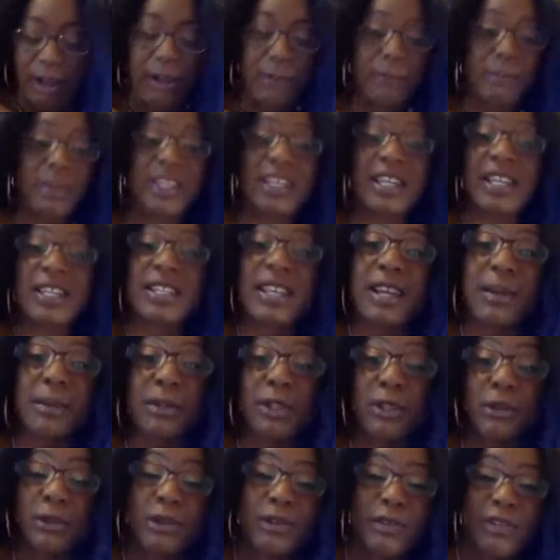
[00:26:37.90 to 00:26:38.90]
because I'm
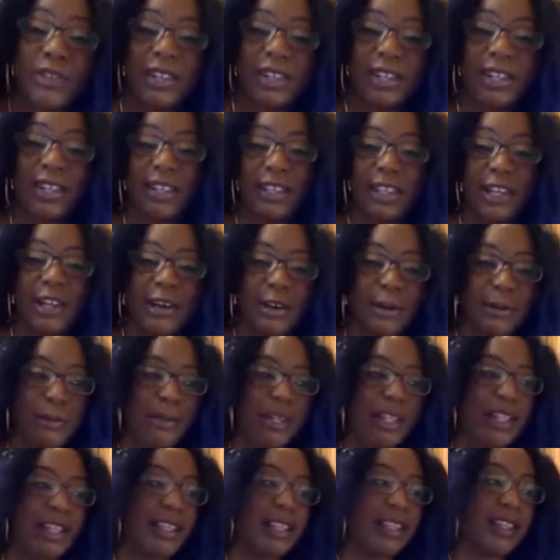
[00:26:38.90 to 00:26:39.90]
Garifuna and
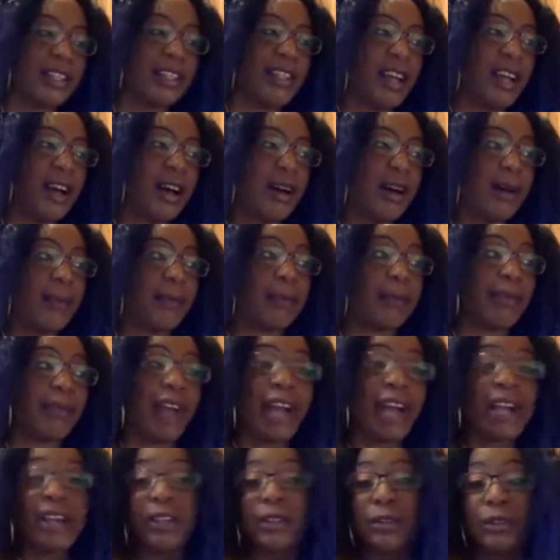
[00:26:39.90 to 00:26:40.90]
Caribbean.
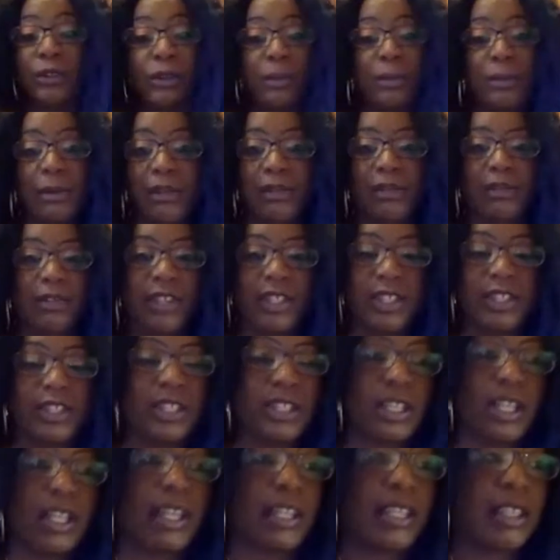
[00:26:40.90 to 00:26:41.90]
I grew up on
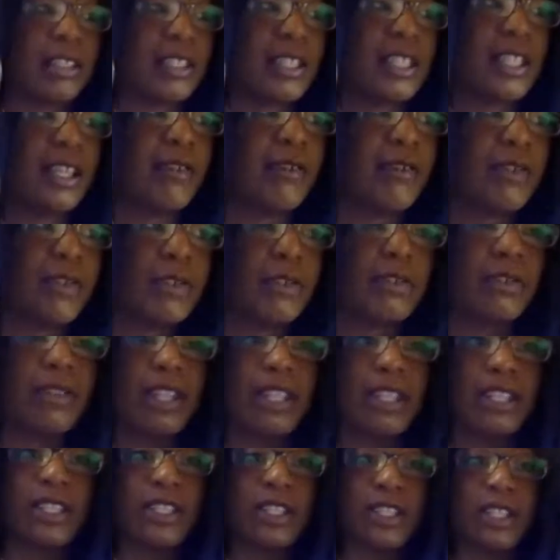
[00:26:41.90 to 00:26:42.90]
fish. Like, seafood
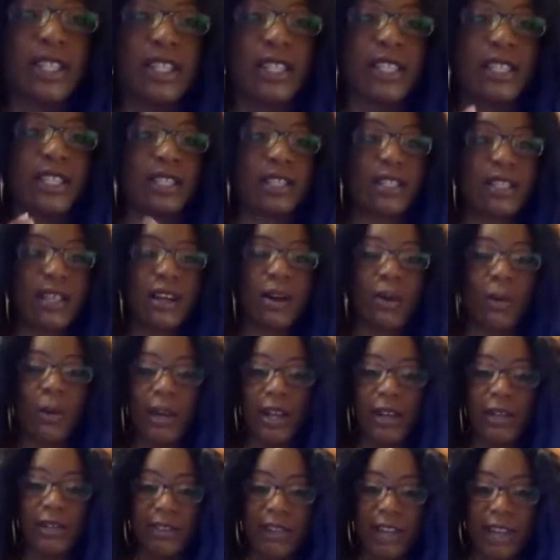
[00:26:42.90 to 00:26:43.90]
is just a way
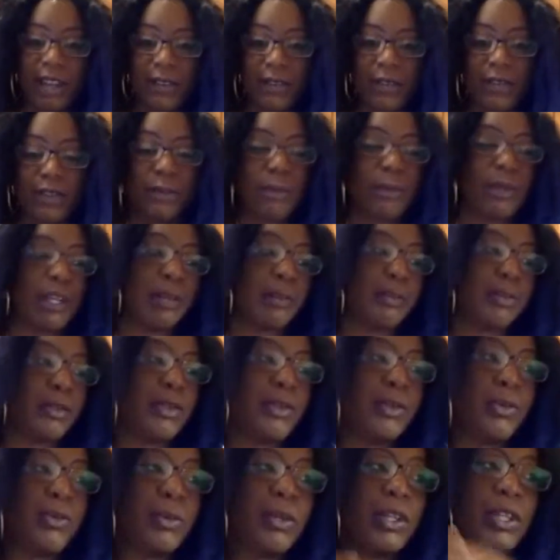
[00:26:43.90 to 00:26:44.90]
of life for the
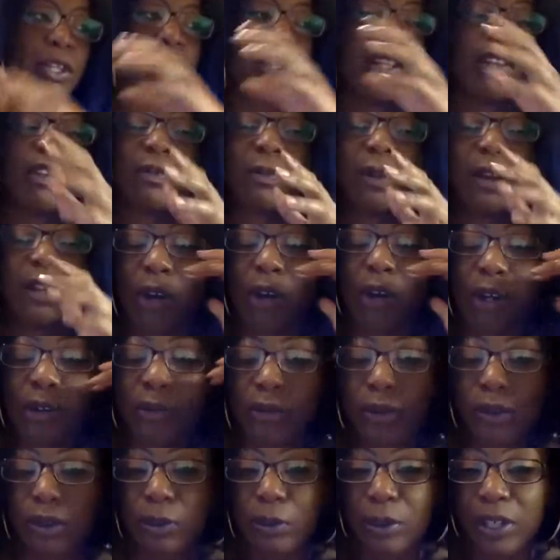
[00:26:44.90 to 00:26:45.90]
people. We live by the water
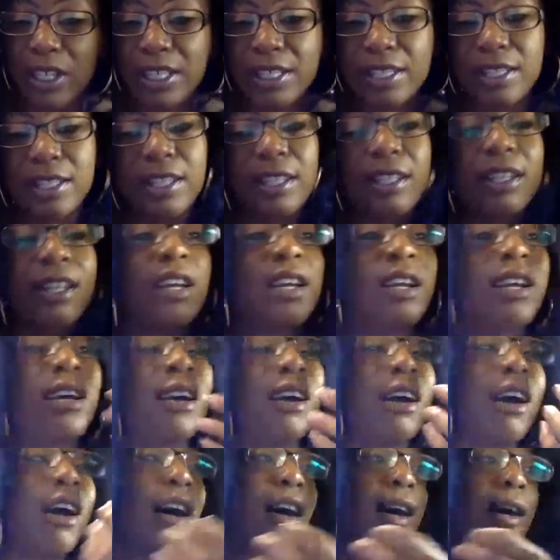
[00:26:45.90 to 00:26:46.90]
for a reason.
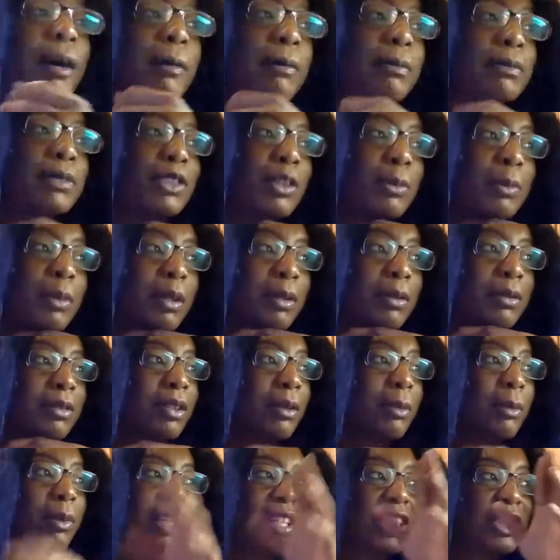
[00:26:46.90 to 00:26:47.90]
So
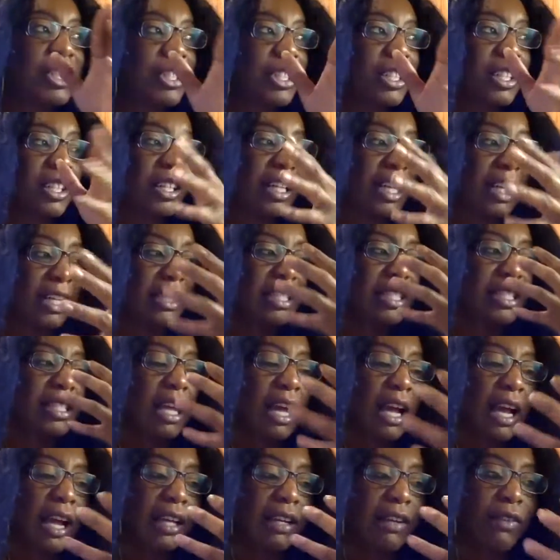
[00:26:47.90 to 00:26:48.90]
the Belizean
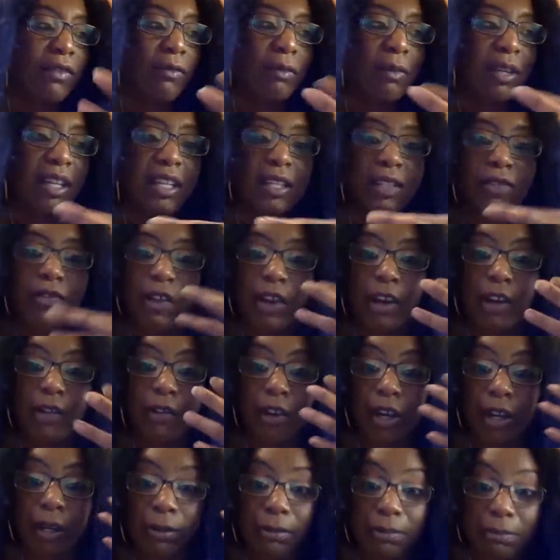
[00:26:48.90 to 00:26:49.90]
side of me is
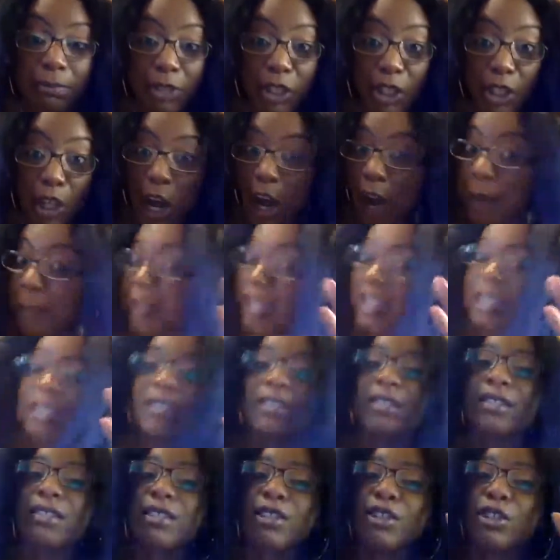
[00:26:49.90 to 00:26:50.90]
very, very
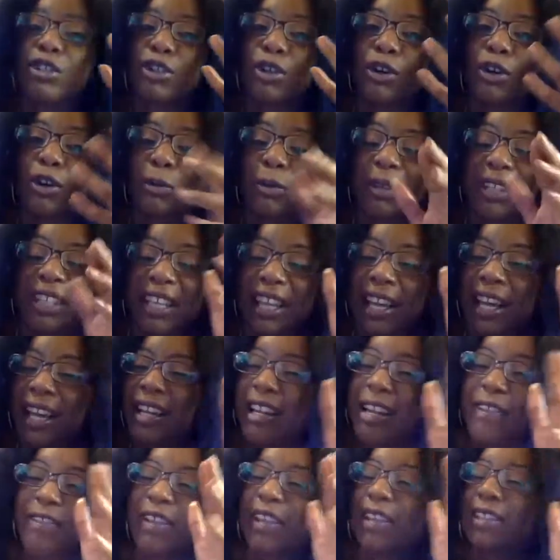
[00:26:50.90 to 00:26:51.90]
dominant. So I
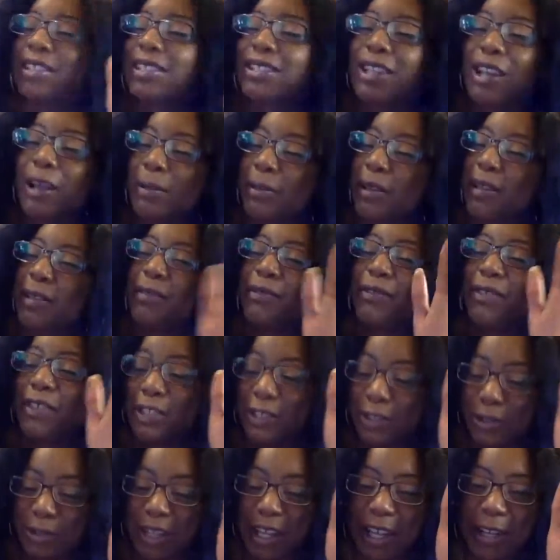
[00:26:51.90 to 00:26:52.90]
can never stop eating
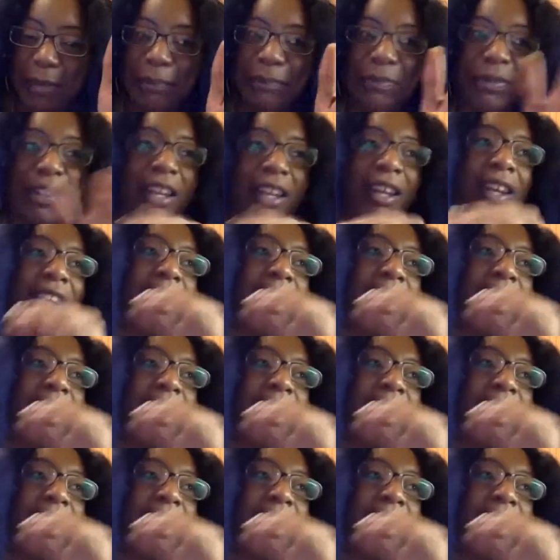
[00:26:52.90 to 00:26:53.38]
fish. Okay,